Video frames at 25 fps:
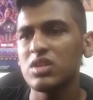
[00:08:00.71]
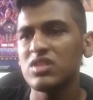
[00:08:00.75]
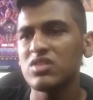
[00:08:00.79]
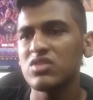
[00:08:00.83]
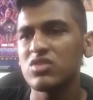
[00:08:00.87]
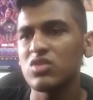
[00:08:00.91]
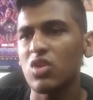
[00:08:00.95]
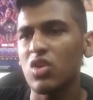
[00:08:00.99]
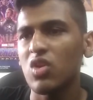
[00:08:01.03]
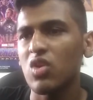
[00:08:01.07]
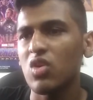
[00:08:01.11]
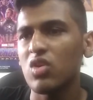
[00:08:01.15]

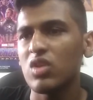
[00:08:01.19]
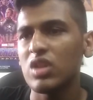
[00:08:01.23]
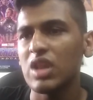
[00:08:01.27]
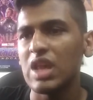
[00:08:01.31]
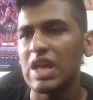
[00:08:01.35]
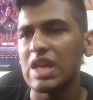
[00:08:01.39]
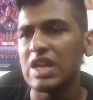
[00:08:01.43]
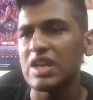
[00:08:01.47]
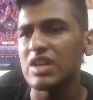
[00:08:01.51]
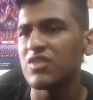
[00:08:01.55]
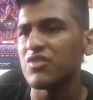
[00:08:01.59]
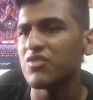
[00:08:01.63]
saw
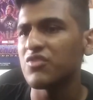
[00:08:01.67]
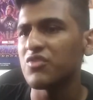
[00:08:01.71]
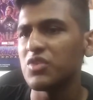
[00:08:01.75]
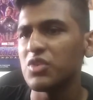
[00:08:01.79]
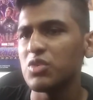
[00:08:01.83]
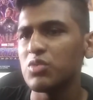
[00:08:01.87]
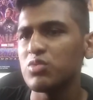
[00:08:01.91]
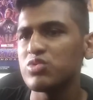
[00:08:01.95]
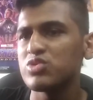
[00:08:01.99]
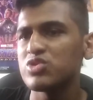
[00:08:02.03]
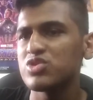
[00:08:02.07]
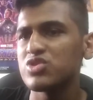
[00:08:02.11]
like a
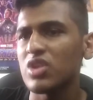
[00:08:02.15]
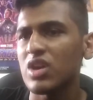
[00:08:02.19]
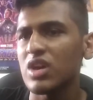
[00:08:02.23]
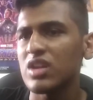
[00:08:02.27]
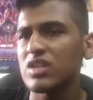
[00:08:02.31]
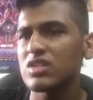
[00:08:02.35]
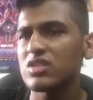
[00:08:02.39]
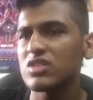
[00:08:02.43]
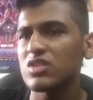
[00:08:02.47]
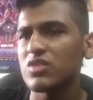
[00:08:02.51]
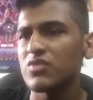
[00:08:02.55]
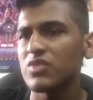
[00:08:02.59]
few
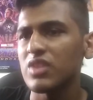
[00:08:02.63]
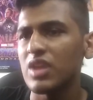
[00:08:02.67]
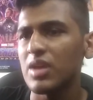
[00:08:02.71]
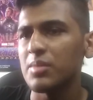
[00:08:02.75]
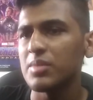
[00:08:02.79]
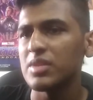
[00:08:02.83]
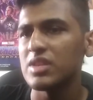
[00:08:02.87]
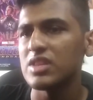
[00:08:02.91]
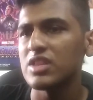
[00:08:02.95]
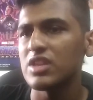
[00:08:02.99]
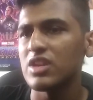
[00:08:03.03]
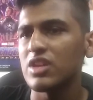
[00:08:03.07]
shots of
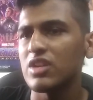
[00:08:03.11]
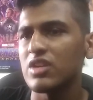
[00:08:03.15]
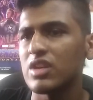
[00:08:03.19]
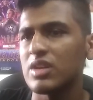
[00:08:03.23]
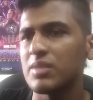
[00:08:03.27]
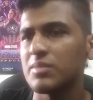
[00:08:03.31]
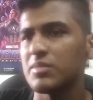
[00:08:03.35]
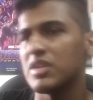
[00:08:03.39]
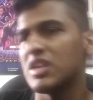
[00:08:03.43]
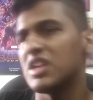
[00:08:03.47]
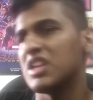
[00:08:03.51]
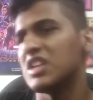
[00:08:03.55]
them in
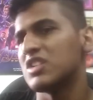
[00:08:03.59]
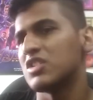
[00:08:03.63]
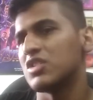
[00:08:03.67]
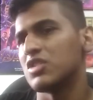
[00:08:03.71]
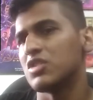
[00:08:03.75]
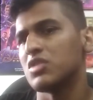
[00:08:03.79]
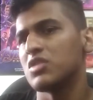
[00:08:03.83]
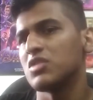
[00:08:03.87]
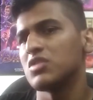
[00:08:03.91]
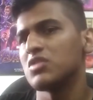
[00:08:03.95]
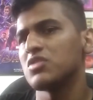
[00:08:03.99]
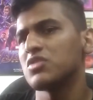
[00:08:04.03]
their
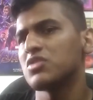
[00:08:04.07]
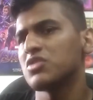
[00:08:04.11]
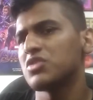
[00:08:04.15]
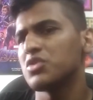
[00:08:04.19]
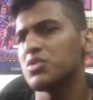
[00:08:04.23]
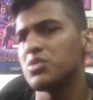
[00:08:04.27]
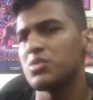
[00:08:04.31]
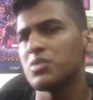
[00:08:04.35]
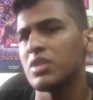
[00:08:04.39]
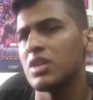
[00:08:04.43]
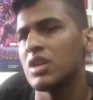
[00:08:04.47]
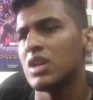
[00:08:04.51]
Eternal
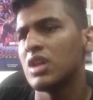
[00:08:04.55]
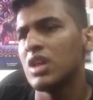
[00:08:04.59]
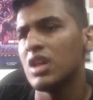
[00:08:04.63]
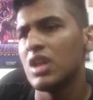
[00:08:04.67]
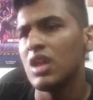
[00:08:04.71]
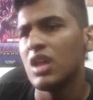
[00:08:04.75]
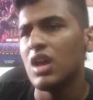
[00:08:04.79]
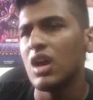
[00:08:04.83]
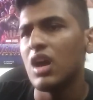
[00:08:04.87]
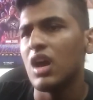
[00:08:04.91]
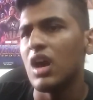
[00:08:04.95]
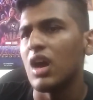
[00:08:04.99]
suit.
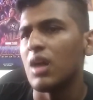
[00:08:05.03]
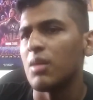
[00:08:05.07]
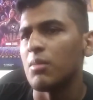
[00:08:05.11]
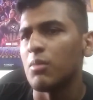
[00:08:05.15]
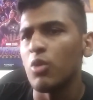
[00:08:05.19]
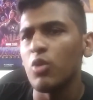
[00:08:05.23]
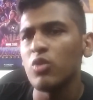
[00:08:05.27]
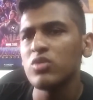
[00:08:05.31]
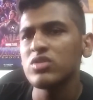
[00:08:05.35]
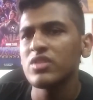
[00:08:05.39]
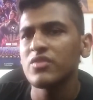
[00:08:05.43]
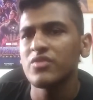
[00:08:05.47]

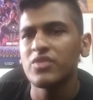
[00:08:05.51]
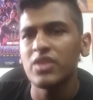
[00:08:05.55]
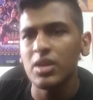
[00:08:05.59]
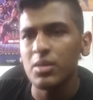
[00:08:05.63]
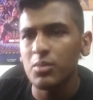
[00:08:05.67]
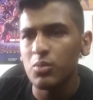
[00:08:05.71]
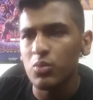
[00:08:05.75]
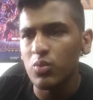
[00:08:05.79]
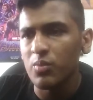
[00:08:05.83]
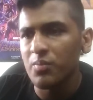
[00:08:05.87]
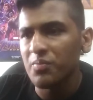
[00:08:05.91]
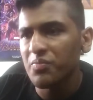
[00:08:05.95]
Most of
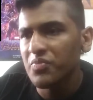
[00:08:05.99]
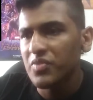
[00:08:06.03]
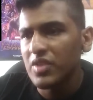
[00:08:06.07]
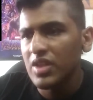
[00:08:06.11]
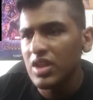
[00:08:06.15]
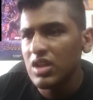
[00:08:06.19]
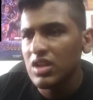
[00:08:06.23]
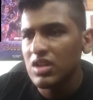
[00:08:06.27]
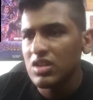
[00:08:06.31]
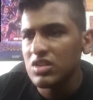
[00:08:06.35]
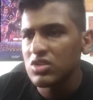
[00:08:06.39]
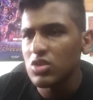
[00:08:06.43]
them.
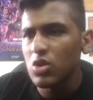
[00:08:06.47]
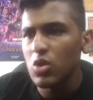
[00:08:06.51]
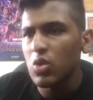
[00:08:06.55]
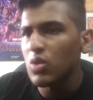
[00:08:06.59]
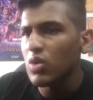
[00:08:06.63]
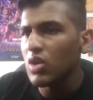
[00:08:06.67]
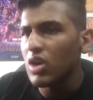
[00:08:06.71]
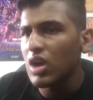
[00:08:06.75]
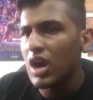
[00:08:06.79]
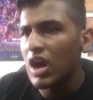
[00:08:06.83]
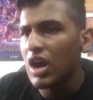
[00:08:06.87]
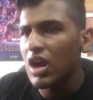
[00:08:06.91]

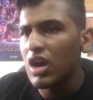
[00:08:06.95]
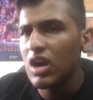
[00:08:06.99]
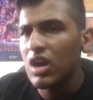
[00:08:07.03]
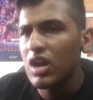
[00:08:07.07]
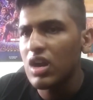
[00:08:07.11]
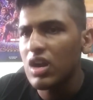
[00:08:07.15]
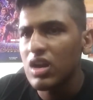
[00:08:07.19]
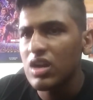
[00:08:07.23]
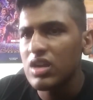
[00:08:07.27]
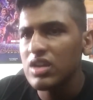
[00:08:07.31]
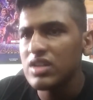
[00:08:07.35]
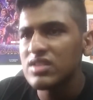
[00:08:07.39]
So
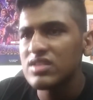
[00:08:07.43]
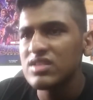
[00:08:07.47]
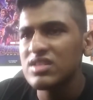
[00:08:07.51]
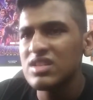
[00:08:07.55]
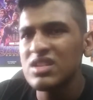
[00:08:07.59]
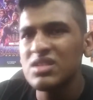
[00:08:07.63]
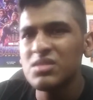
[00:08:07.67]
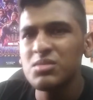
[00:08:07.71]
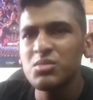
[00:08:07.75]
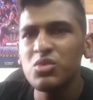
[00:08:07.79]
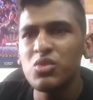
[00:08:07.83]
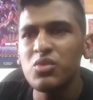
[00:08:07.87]
is
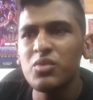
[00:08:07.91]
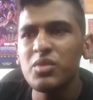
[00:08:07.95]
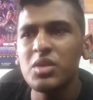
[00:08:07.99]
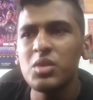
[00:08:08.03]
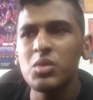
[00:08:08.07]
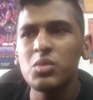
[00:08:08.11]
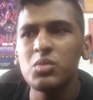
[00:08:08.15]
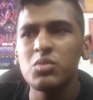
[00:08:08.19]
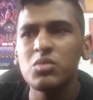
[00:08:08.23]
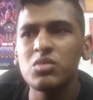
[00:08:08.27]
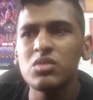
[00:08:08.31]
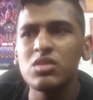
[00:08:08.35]
this
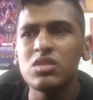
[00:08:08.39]
movie,